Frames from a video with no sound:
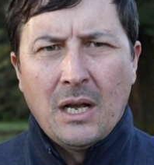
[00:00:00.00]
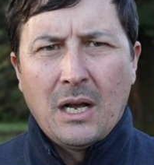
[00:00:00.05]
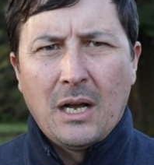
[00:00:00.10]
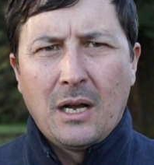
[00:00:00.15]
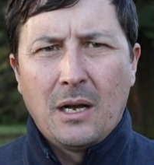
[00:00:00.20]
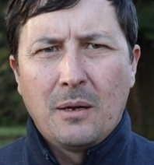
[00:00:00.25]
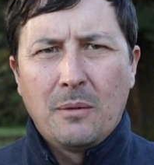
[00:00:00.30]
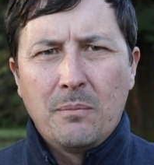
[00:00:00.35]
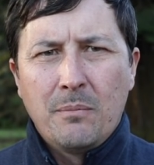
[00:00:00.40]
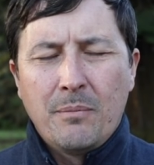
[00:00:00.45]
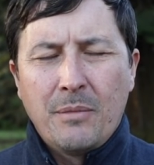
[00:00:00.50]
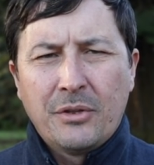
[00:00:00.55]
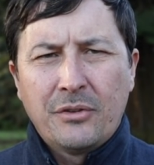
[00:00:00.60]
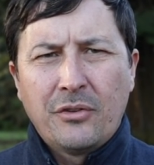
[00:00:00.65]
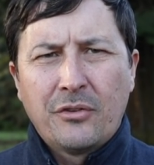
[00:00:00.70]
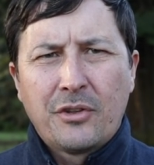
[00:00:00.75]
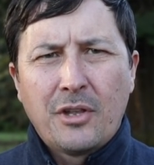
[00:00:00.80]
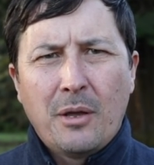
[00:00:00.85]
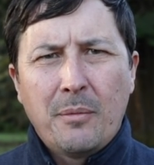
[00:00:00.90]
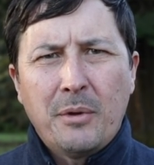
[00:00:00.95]
Um,
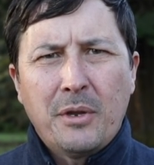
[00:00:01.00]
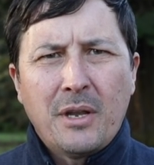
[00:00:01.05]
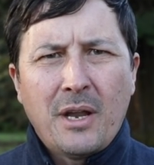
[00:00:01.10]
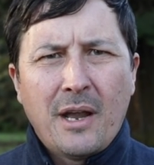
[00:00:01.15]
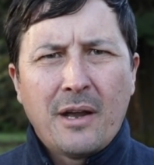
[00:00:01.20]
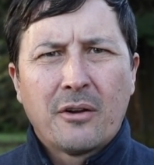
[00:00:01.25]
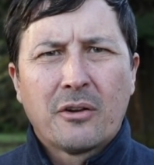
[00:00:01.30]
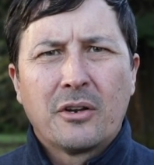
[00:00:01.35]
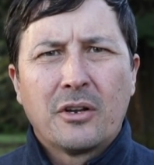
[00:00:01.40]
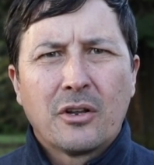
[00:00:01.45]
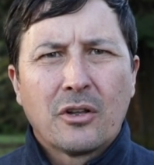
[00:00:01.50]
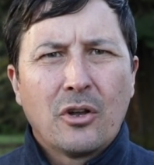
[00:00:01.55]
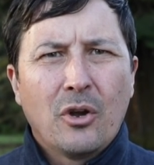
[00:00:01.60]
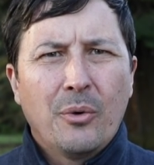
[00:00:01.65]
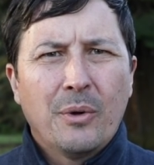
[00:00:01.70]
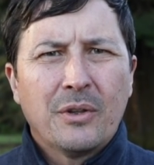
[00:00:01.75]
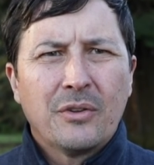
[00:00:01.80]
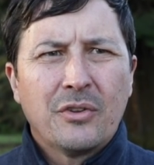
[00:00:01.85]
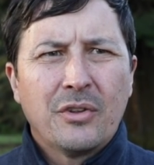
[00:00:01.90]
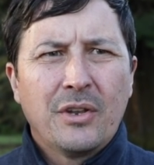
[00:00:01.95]
Mrs. W and I are going to
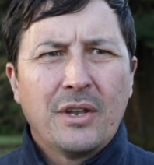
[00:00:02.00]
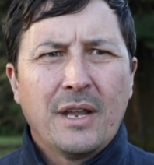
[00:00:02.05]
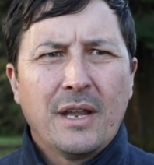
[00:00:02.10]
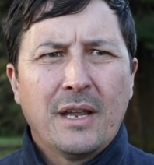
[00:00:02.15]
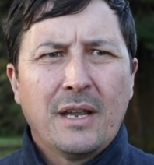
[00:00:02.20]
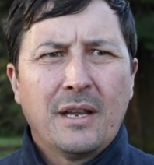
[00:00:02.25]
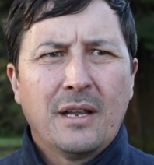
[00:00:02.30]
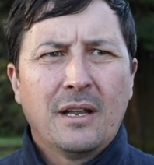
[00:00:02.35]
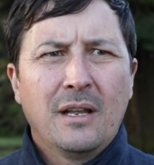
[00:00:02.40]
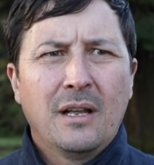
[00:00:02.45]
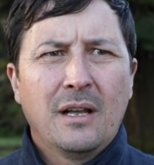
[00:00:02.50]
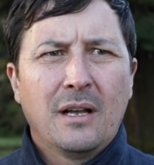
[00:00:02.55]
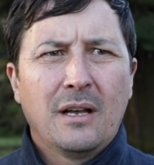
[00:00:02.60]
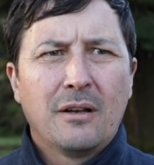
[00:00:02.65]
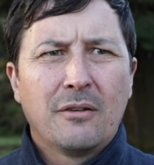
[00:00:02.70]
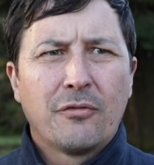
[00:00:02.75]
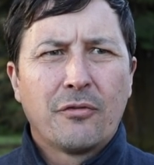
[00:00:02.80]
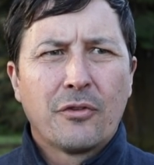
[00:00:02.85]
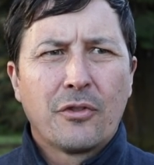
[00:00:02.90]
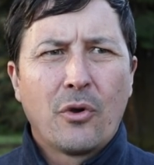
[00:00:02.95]
go in today
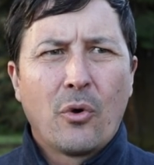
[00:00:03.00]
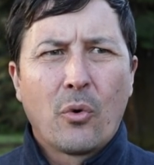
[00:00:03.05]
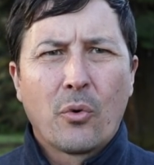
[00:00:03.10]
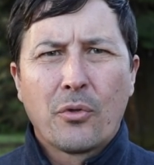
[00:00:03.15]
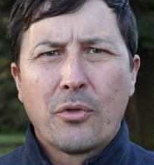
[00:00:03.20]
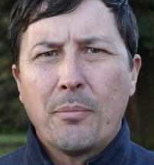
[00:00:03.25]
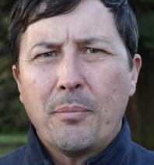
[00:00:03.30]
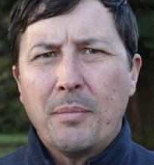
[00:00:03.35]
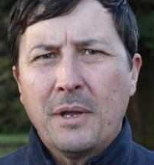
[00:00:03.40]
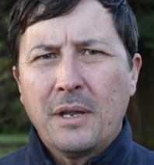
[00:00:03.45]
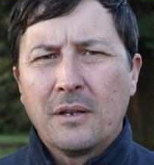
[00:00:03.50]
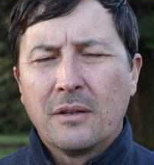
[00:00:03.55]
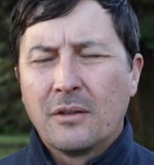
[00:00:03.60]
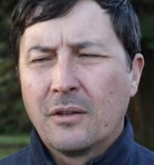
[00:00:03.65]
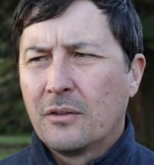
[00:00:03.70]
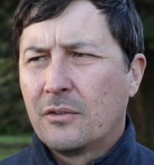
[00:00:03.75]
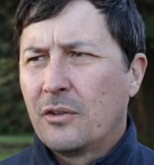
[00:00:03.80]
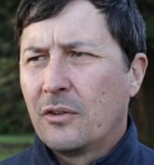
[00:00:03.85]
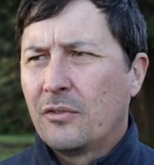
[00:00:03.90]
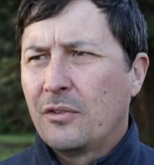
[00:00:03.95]
uh, for the
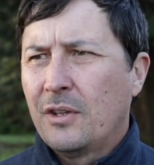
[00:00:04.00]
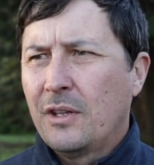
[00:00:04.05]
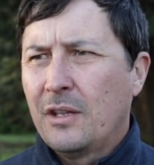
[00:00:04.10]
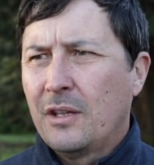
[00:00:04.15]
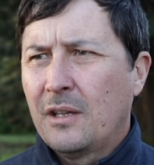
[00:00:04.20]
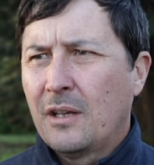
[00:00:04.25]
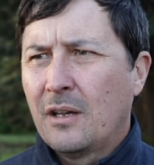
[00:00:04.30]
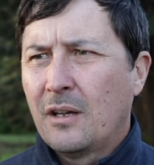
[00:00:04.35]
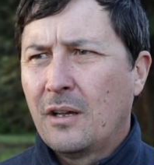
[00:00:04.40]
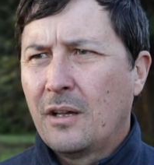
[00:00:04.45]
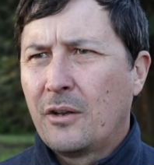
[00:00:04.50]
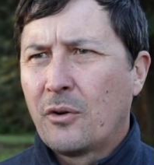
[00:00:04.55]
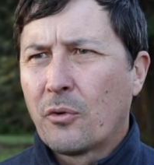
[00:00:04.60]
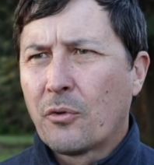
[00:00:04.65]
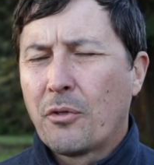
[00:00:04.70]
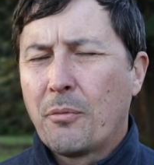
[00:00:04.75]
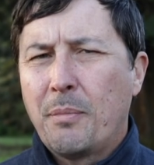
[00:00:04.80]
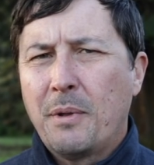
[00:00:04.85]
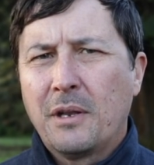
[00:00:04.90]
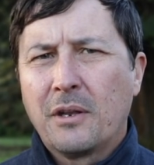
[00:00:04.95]
orthopedic to see uh, an
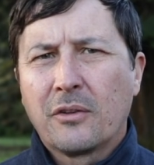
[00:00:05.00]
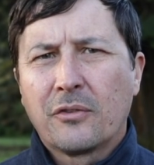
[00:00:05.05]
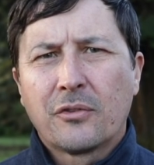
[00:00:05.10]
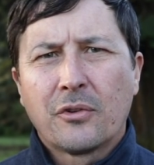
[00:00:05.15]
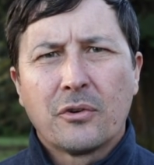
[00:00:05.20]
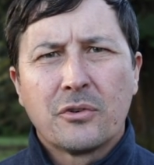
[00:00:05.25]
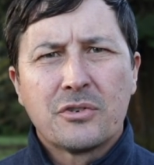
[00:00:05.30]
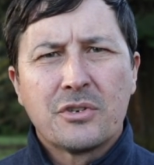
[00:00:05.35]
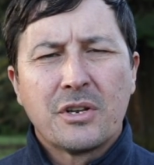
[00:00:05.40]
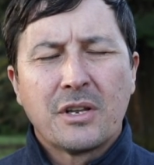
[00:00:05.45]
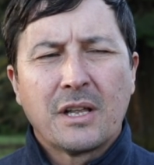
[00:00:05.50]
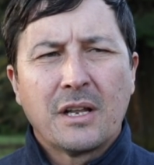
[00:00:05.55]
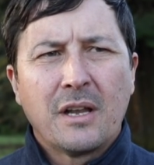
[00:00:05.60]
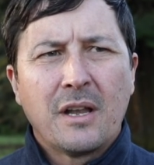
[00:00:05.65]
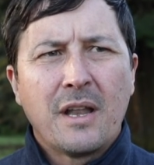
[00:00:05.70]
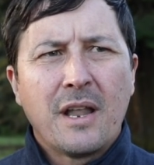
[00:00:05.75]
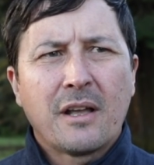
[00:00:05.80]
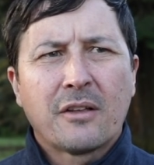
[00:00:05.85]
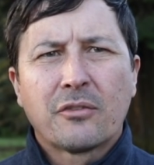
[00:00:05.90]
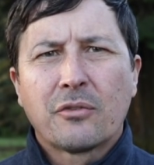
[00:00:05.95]
orthopedic surgeon and get
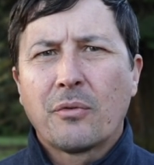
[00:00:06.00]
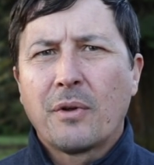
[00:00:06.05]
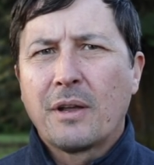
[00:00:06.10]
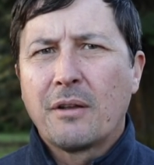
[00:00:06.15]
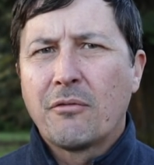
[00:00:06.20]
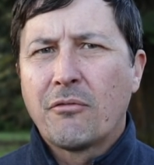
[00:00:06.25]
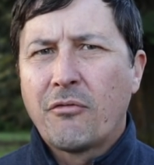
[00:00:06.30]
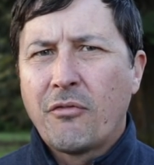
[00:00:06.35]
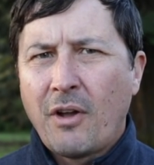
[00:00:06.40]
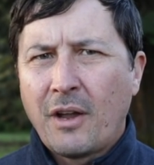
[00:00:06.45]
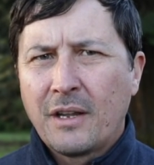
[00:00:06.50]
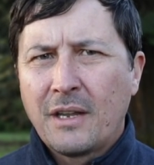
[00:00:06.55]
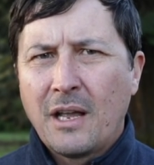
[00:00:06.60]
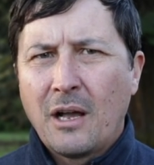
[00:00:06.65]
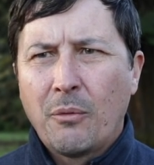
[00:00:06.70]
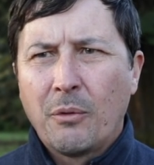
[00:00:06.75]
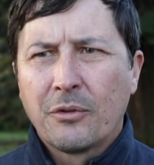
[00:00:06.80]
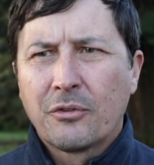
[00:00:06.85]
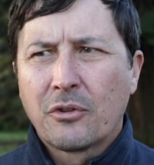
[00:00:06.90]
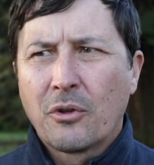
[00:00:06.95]
an X-ray and find
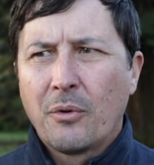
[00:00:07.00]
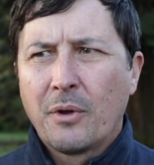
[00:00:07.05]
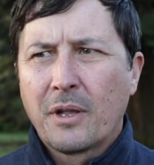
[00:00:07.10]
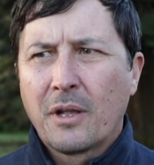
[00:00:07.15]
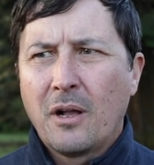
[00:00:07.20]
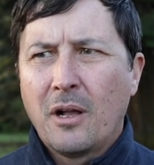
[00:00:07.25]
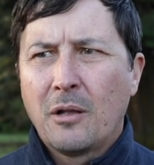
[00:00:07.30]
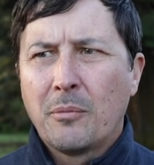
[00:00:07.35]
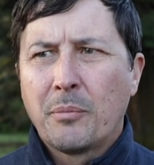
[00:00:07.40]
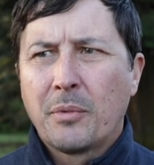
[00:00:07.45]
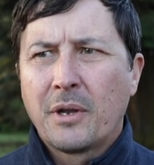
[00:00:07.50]
out what's going on.